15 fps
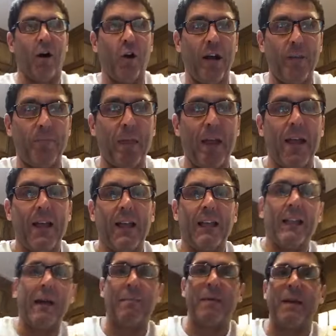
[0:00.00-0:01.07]
All right.
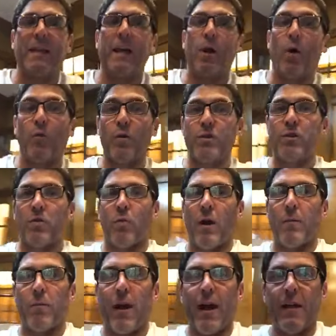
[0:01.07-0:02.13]
Let me get over to the
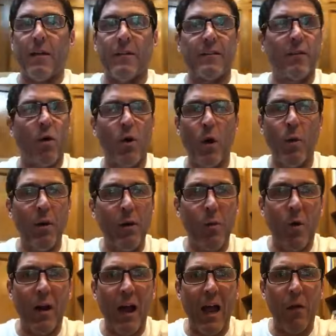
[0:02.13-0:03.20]
whiteboard. Hey, don't go
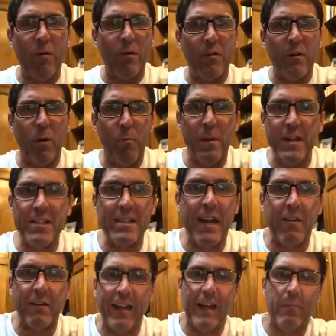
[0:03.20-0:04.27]
anywhere, Howard. No
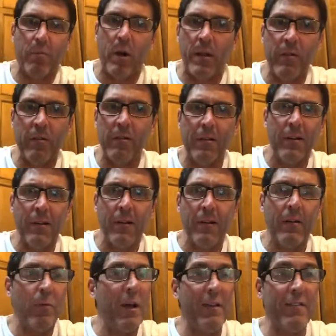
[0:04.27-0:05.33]
peace out yet, brother.
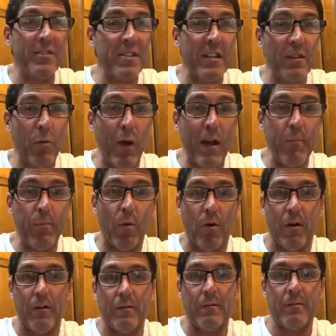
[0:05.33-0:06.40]
We haven't seen the
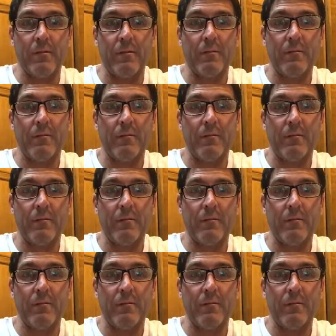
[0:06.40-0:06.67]
whiteboard.